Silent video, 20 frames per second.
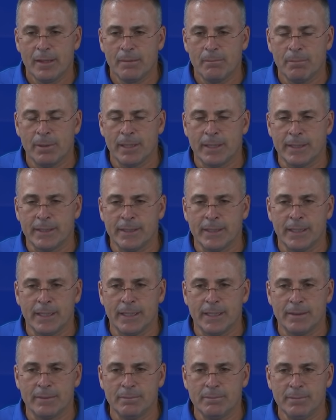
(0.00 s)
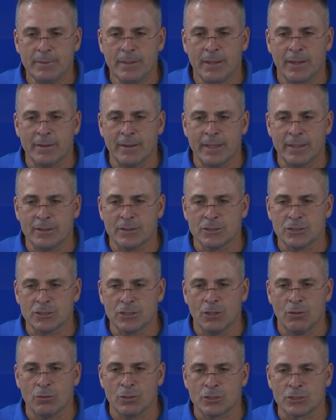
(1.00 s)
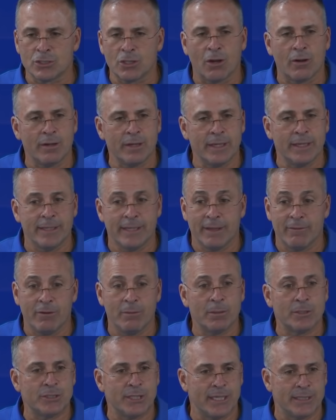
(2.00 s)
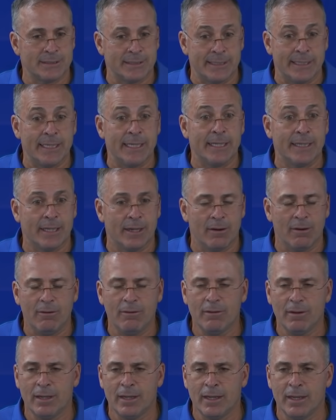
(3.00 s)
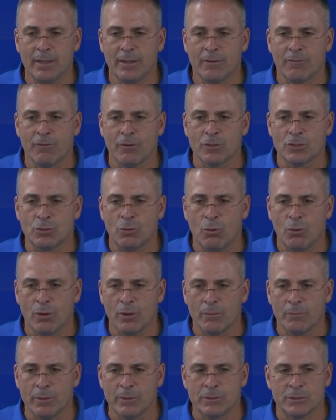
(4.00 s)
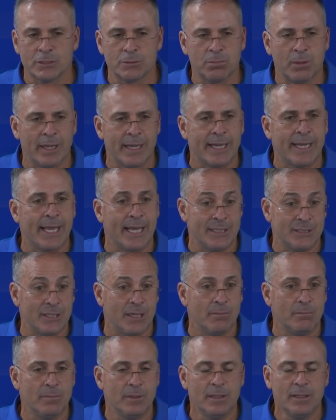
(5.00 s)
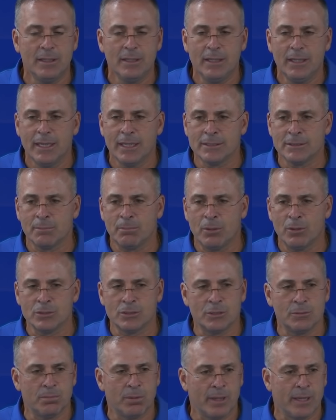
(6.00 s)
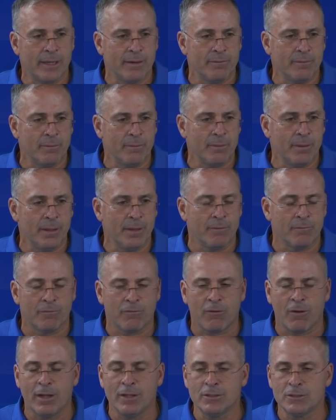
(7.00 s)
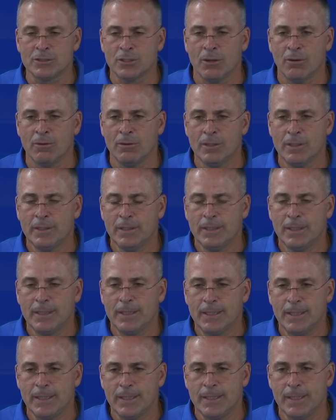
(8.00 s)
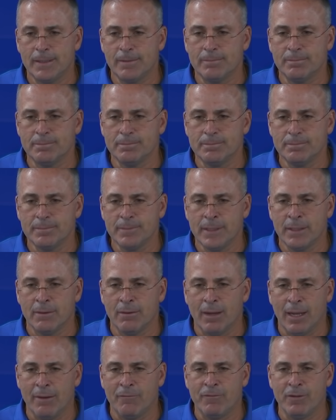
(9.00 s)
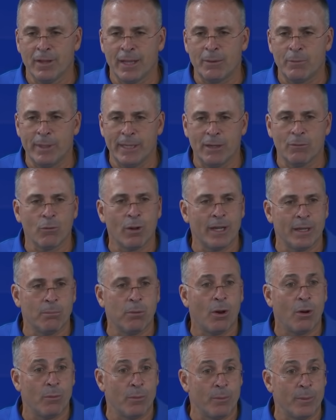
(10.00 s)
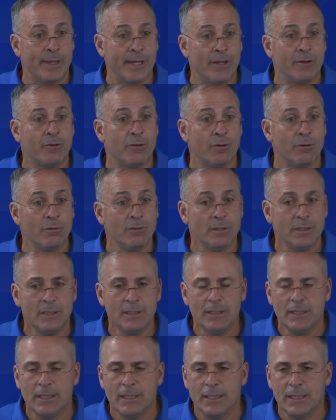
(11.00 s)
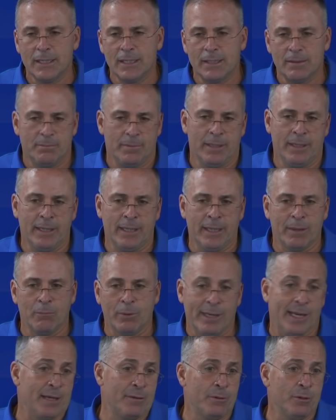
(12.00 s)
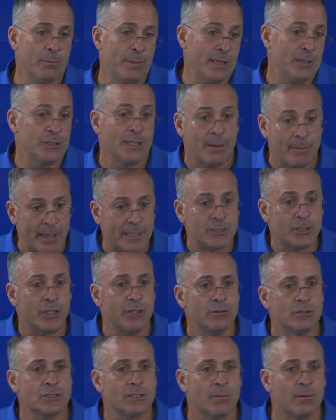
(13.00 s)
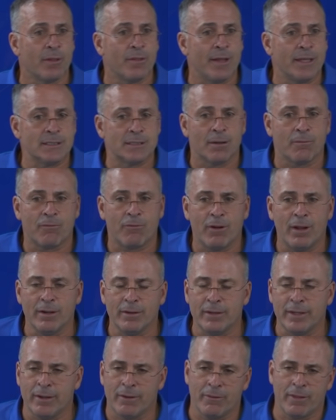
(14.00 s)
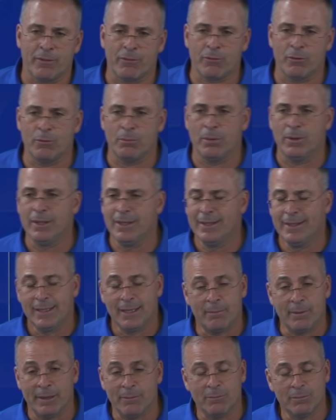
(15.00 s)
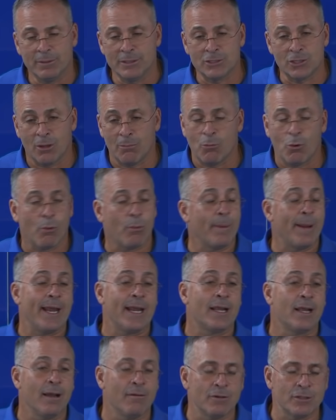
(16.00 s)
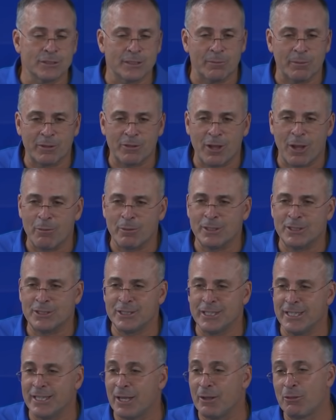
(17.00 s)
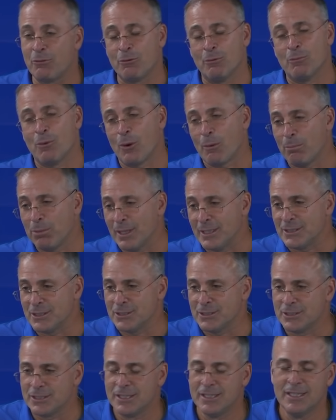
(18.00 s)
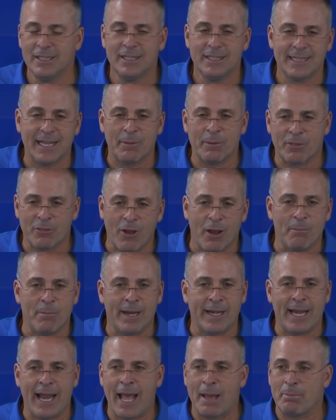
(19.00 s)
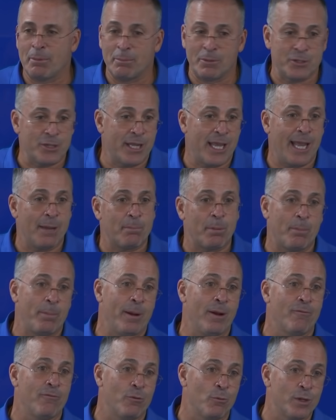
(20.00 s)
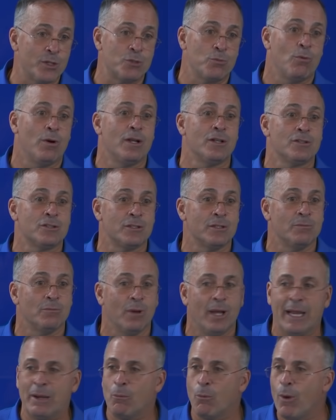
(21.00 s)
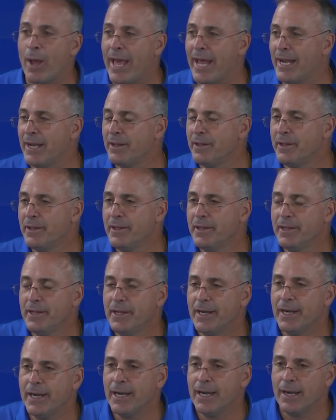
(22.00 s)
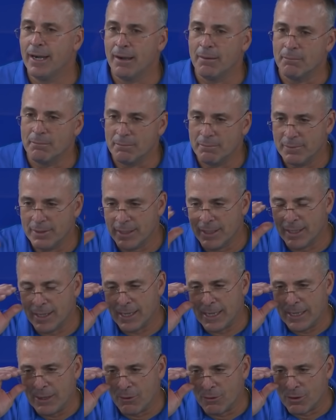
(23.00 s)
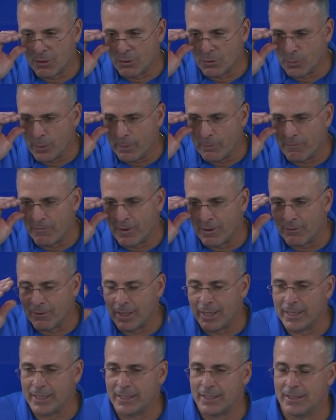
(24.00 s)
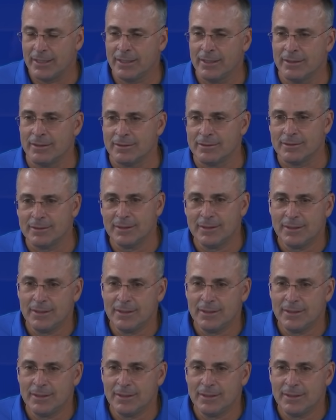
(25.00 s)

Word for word: but uh, you know I think the slower start didn't give him a chance to get in there uh, in the first quarter, and we were just playing catch up as opposed to playing in, in front. So um, you know I feel like we can run the ball when we need to. Um, and again, we got to do a better job executing some of the things up front. And, you know, they threw, I mean, we saw more man coverage than we thought we'd see. They threw more blitzes that we thought might happen, but you can't prepare for which ones and, and when. Um, and I know Coach Whip felt like, you know,